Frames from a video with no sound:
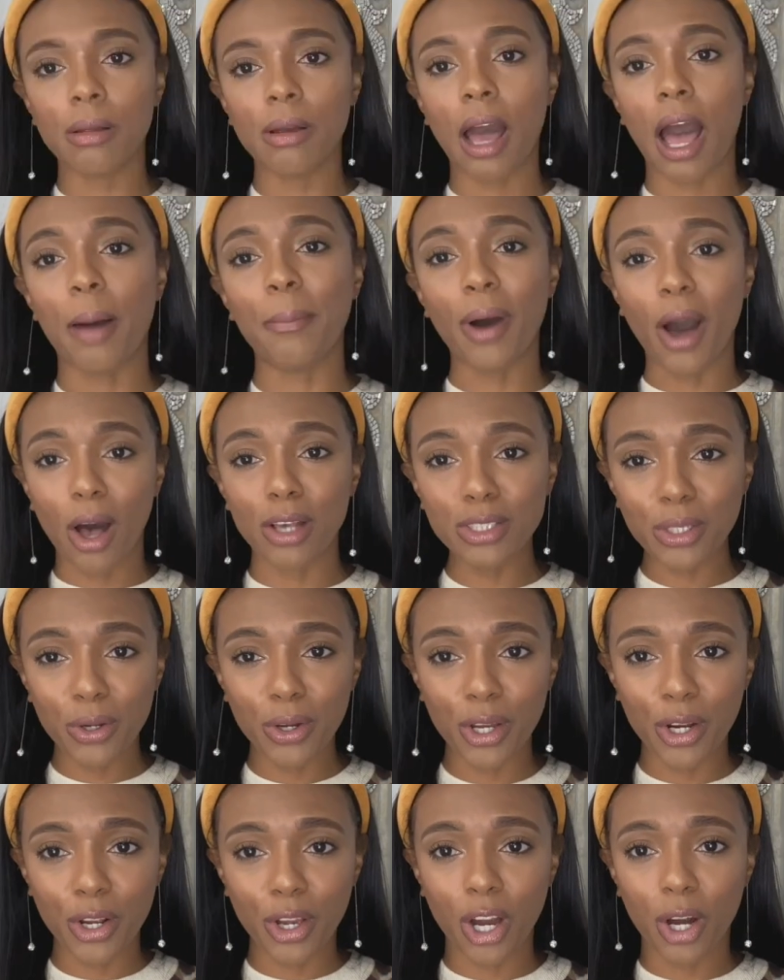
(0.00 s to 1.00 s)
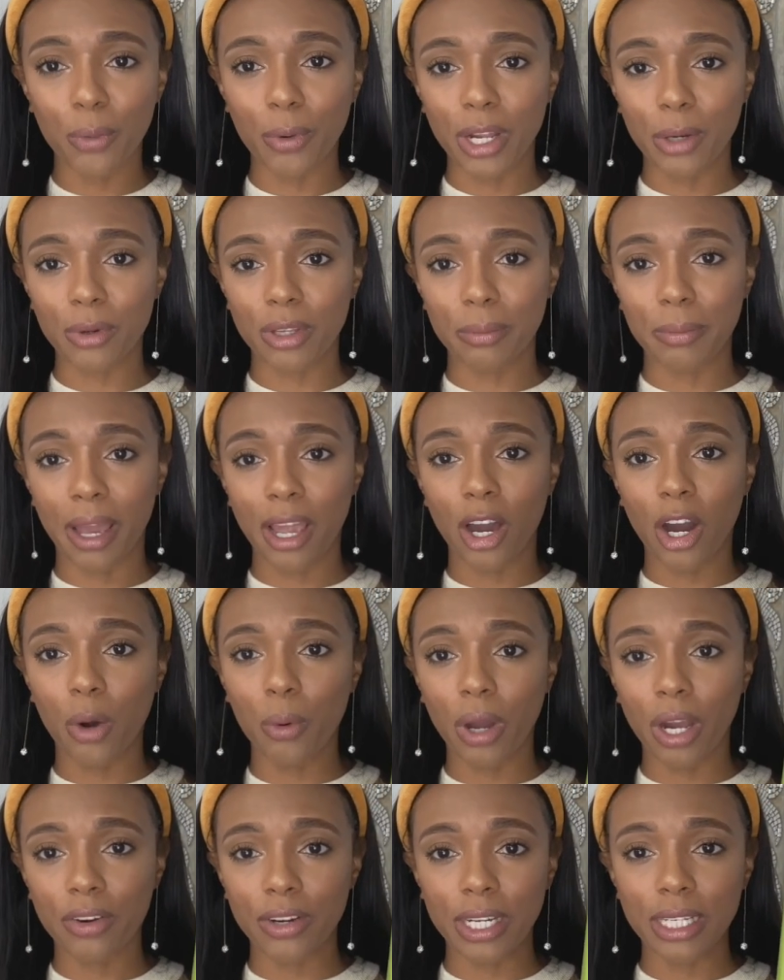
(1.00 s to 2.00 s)
I'm also gonna go in with my O
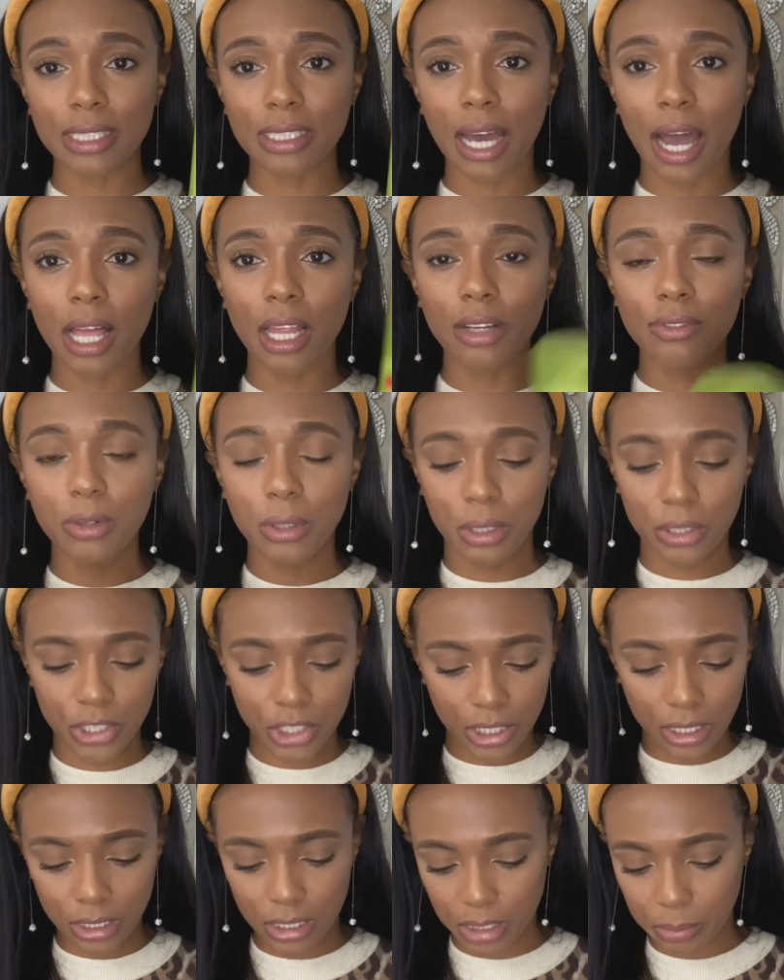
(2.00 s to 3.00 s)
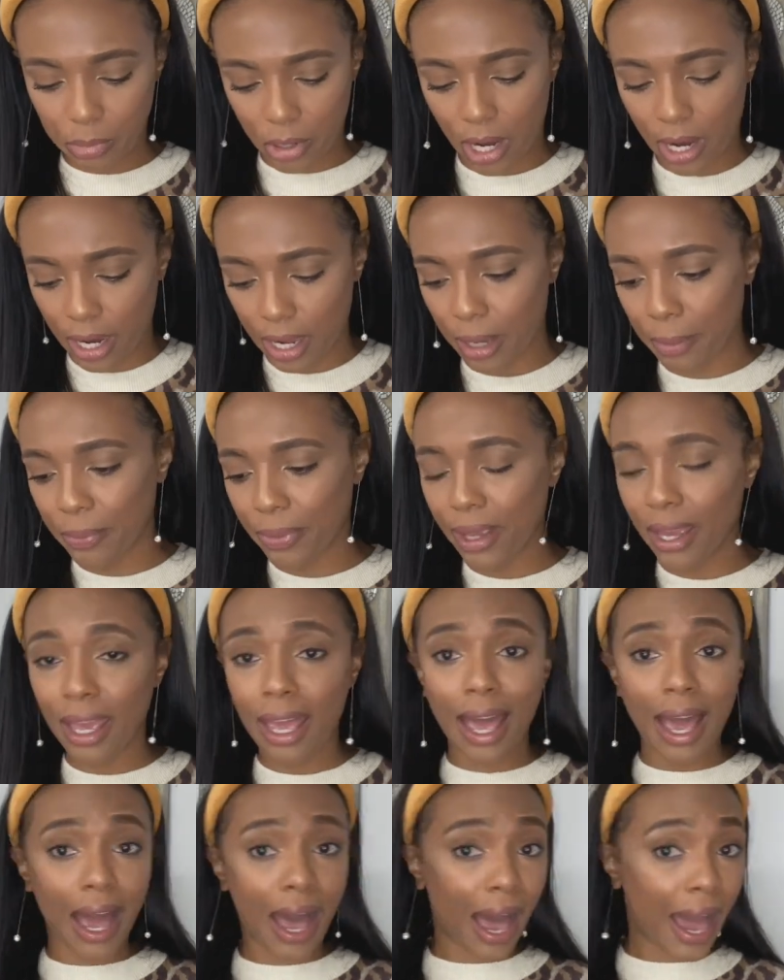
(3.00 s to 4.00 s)
R S olive oil sheen spray.
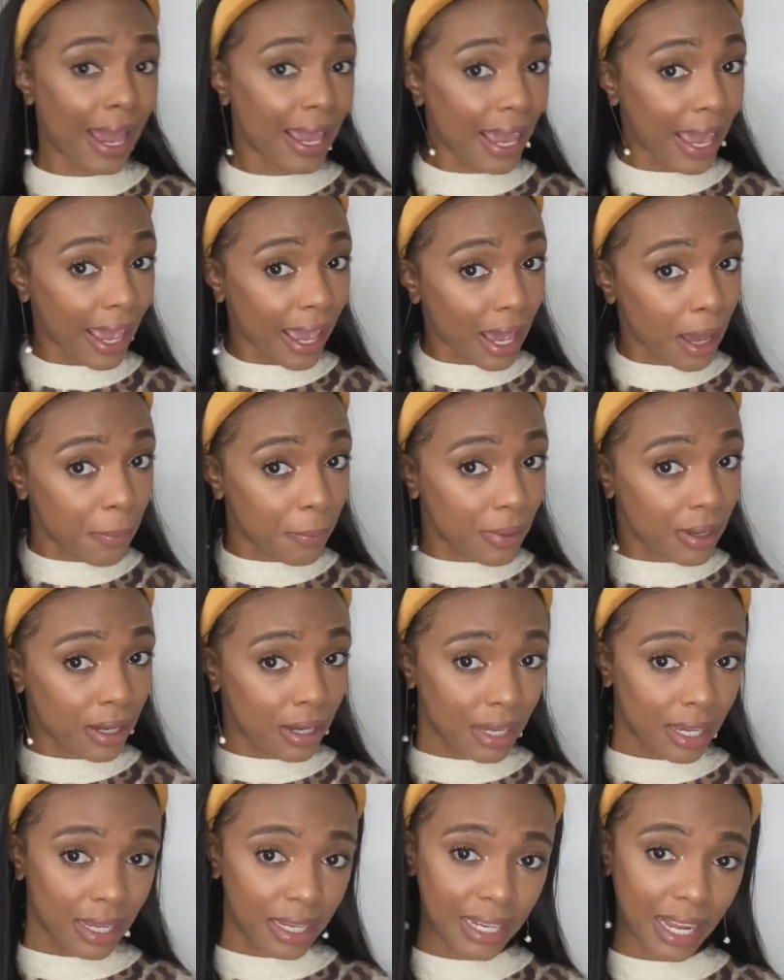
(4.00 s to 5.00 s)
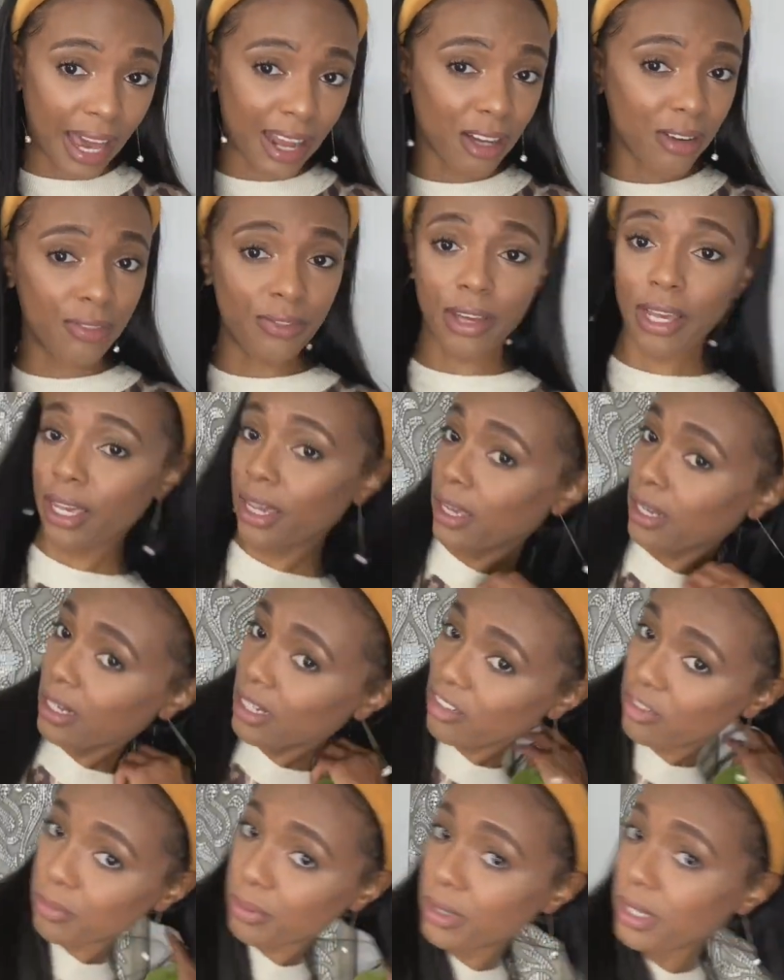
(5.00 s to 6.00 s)
I am not a fan
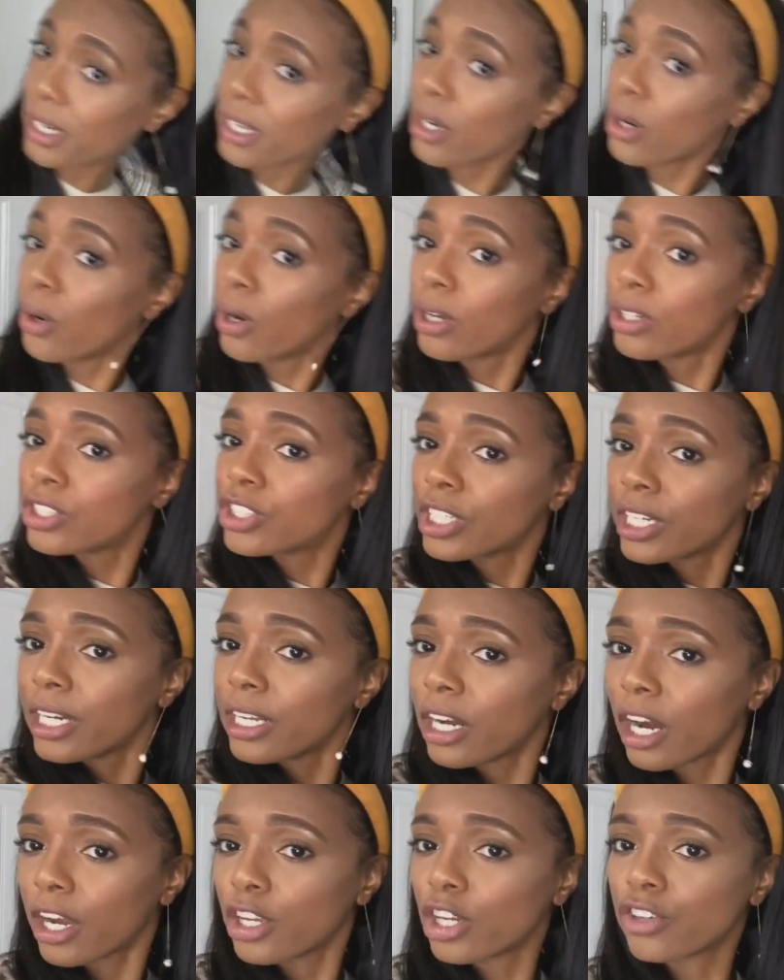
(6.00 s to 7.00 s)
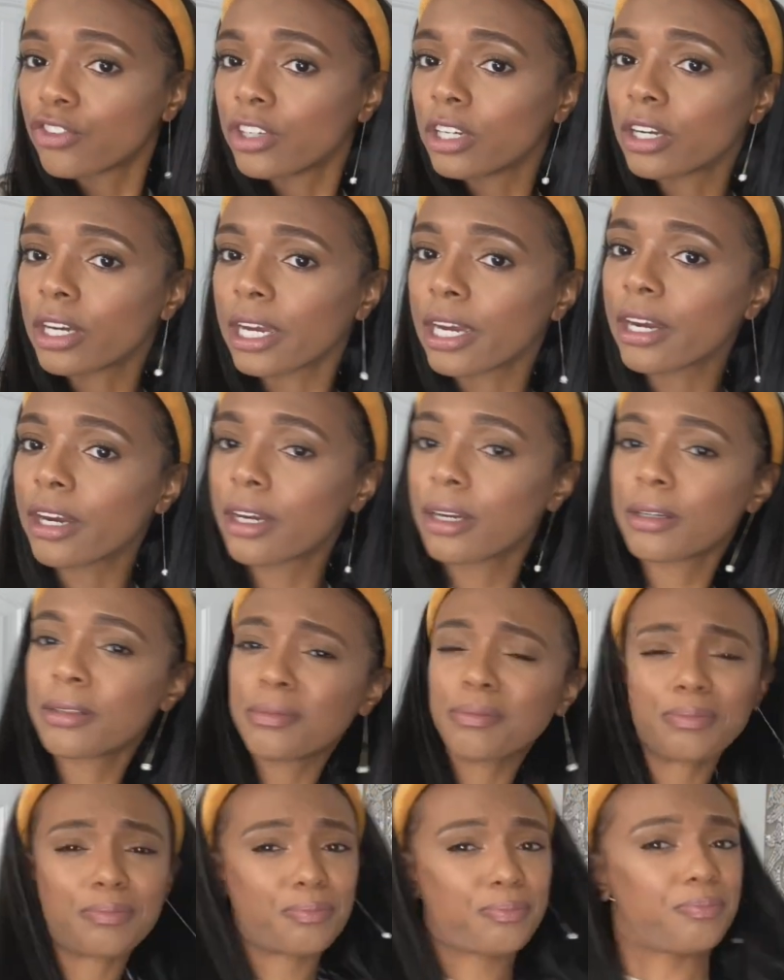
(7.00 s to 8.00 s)
of putting oil sheen on your real hair
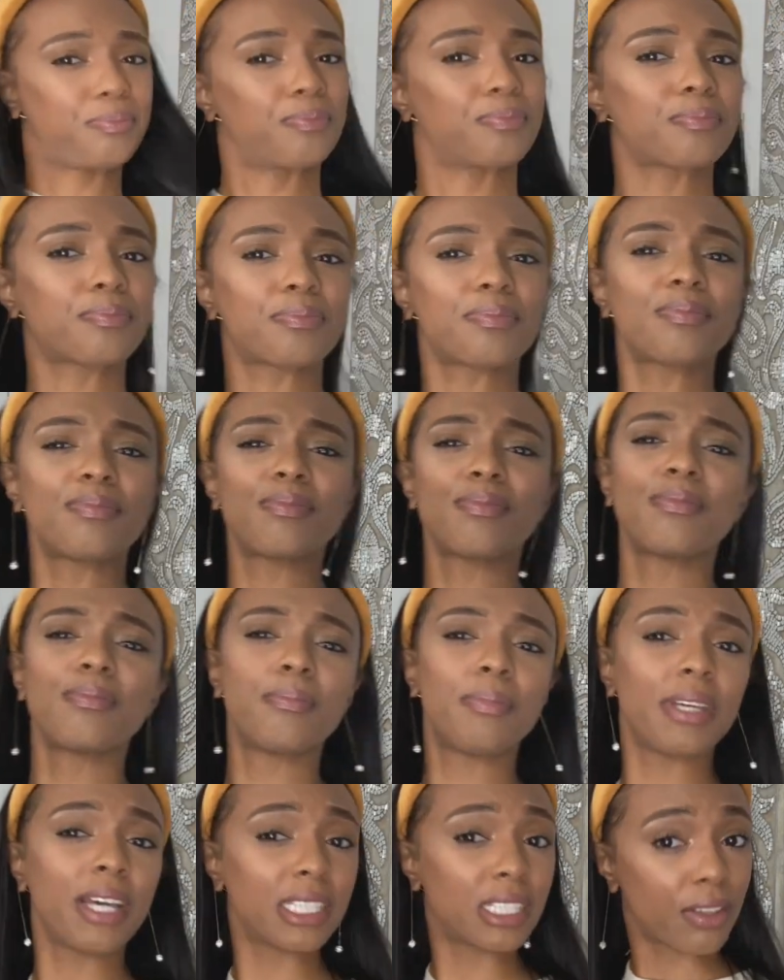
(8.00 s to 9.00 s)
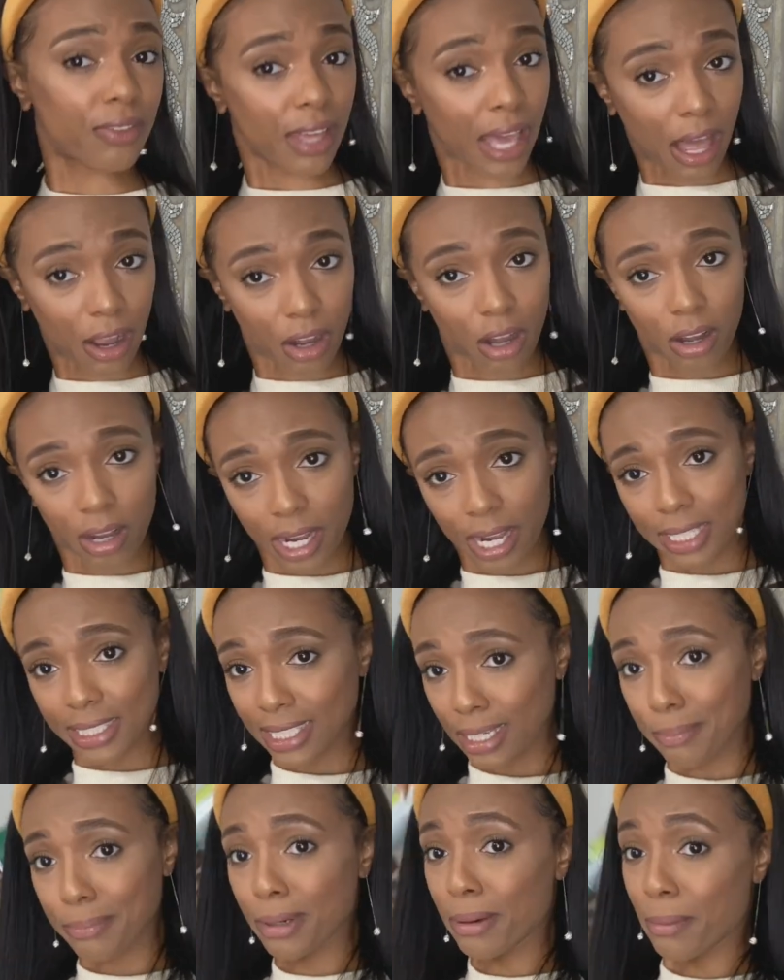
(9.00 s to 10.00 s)
because of the alcohol content,
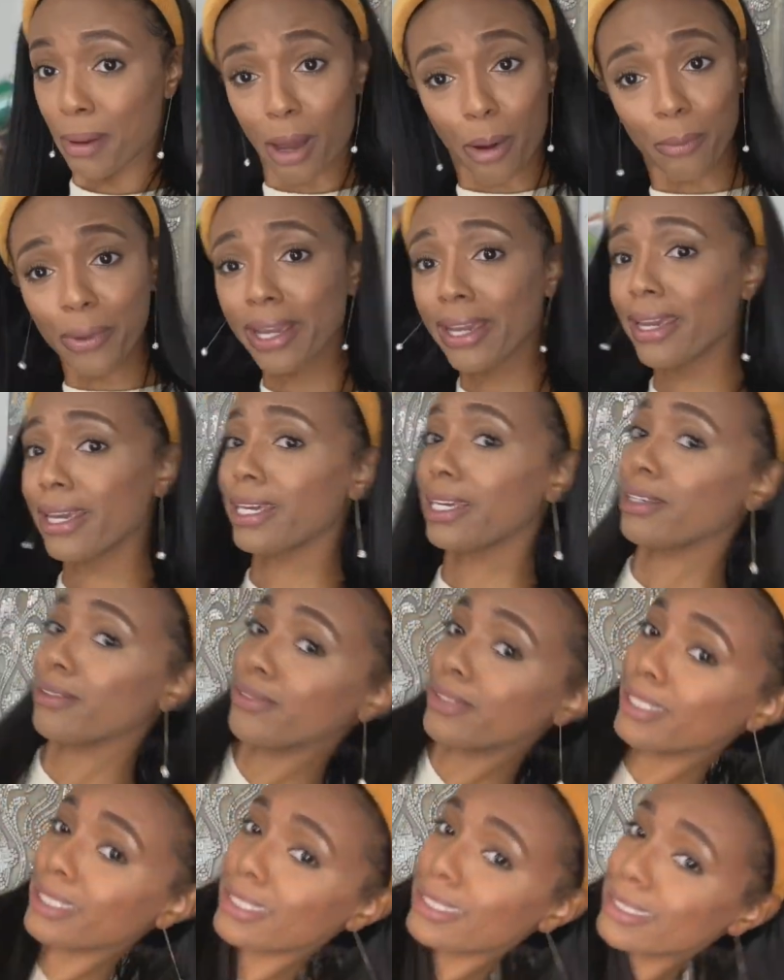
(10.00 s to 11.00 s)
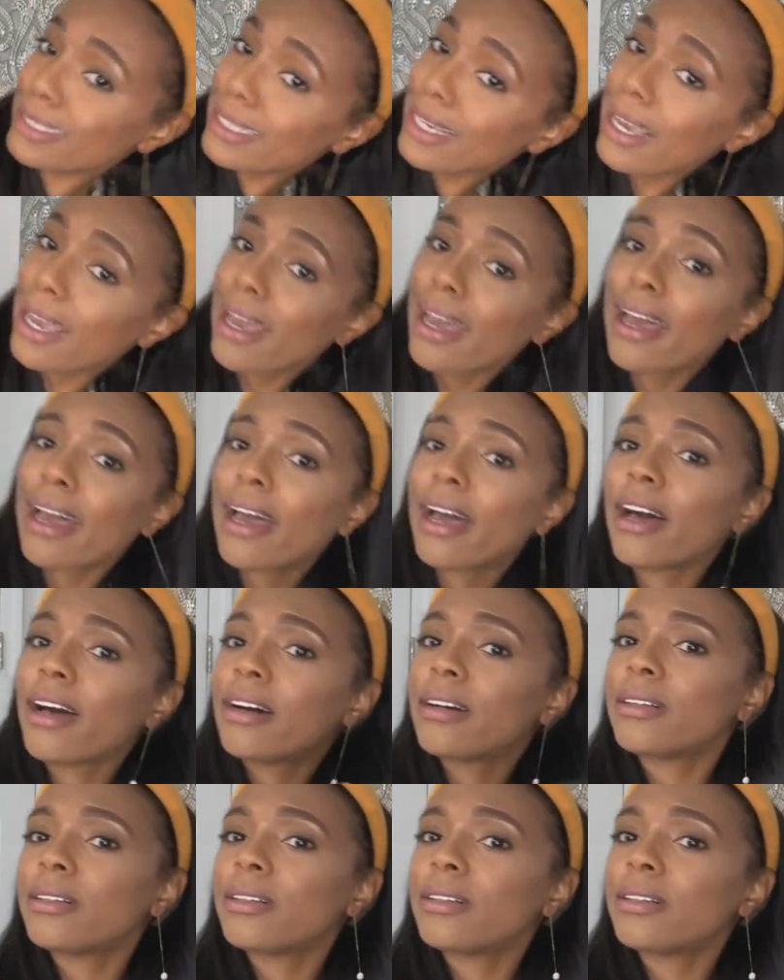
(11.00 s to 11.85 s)
but my weave, Ciao.